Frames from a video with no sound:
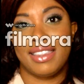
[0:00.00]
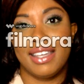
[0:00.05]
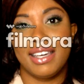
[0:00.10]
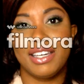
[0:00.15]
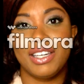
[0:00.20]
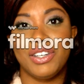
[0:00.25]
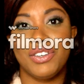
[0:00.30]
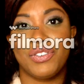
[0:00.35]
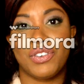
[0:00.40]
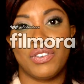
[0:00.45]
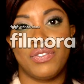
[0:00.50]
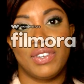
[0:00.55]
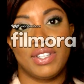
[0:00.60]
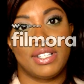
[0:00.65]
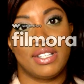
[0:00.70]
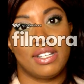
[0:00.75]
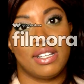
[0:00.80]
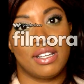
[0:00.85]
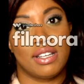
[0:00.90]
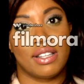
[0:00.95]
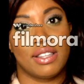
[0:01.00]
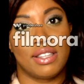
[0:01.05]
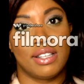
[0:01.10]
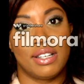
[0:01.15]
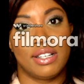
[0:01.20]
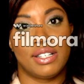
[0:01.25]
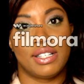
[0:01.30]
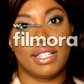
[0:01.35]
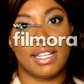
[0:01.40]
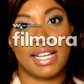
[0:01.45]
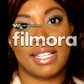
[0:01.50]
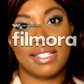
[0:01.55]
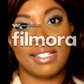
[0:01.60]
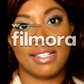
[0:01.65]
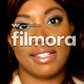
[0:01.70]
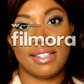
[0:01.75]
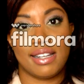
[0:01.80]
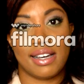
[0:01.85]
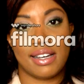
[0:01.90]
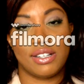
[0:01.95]
Thank you for visiting the
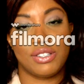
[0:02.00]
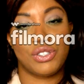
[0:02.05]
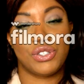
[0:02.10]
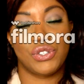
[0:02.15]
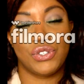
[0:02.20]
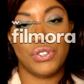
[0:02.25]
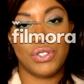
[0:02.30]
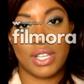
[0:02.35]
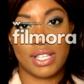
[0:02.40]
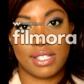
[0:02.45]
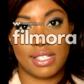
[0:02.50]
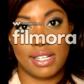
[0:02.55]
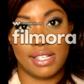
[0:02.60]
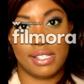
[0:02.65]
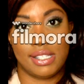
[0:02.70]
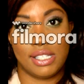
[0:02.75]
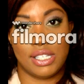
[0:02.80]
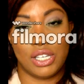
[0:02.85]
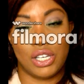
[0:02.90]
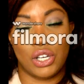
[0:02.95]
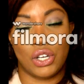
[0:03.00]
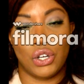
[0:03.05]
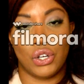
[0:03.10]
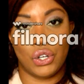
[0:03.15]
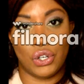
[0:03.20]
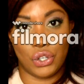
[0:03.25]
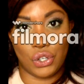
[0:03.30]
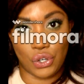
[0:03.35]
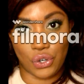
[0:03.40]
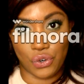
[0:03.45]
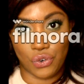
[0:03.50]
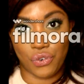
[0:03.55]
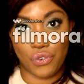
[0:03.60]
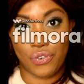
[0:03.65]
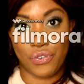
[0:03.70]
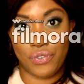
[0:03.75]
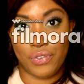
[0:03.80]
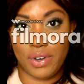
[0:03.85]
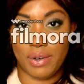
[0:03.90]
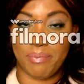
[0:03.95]
Latinidad 2018
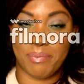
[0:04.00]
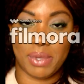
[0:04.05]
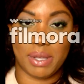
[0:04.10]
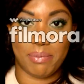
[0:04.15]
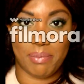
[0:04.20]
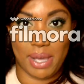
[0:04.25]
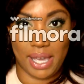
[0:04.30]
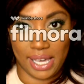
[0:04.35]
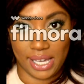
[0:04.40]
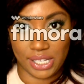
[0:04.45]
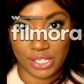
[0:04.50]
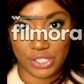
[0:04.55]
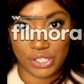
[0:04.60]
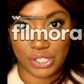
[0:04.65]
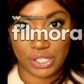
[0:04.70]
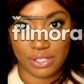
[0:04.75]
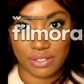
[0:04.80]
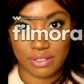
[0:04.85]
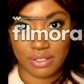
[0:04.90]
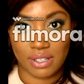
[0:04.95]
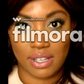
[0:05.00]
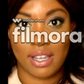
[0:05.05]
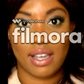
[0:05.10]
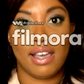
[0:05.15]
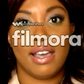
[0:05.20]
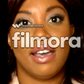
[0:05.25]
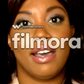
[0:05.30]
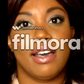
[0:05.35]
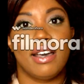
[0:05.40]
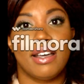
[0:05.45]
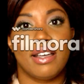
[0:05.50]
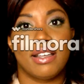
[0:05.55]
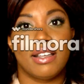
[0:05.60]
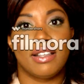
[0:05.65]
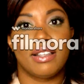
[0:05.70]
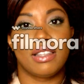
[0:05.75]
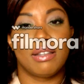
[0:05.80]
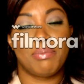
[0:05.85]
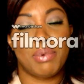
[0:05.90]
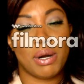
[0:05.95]
GoFundMe page.
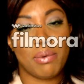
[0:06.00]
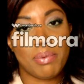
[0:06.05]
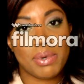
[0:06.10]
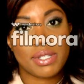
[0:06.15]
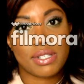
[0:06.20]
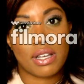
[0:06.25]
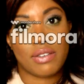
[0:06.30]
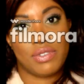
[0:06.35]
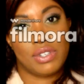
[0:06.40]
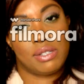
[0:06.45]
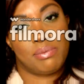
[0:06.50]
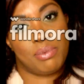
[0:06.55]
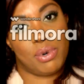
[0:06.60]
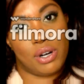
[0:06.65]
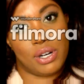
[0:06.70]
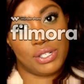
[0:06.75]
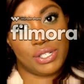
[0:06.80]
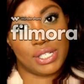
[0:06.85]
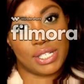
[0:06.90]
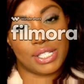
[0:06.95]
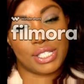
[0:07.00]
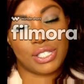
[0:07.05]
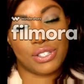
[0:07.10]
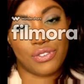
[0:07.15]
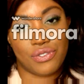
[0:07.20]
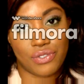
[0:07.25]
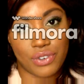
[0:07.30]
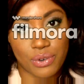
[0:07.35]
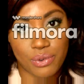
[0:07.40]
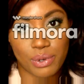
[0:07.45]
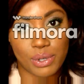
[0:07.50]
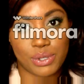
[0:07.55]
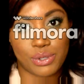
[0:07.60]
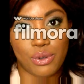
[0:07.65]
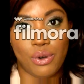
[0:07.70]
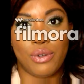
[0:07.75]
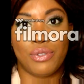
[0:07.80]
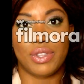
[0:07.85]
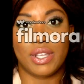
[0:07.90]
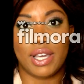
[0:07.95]
The purpose of this project is to focus
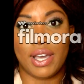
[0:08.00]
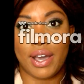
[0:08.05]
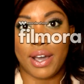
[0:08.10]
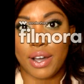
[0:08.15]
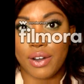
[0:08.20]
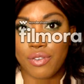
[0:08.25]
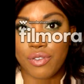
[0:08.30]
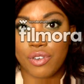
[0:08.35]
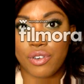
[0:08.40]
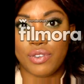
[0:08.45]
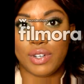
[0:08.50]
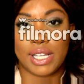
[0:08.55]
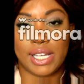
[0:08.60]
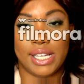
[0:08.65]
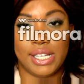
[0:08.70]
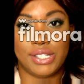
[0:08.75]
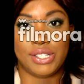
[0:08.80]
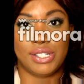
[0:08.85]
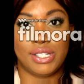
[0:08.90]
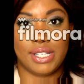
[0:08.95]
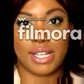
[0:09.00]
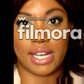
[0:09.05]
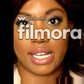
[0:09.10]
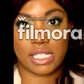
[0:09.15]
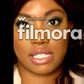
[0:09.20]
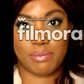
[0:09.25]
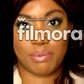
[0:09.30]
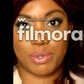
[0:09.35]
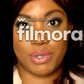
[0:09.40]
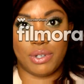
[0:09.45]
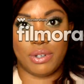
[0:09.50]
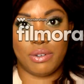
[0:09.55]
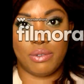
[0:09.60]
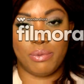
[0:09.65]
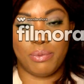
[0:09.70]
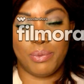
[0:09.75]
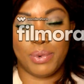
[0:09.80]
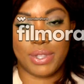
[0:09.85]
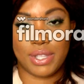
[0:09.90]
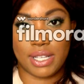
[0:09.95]
on the Afro and Asian diaspora
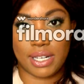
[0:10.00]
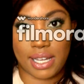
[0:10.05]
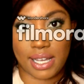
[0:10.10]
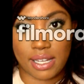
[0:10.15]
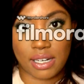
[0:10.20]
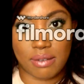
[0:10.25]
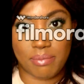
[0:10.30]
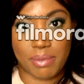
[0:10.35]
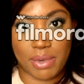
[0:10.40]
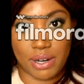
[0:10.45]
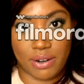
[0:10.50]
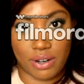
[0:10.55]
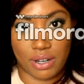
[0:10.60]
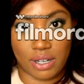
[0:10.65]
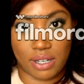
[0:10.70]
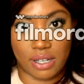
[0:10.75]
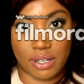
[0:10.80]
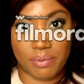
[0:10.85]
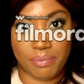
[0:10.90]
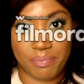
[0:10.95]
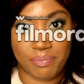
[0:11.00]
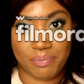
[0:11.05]
within Latin America.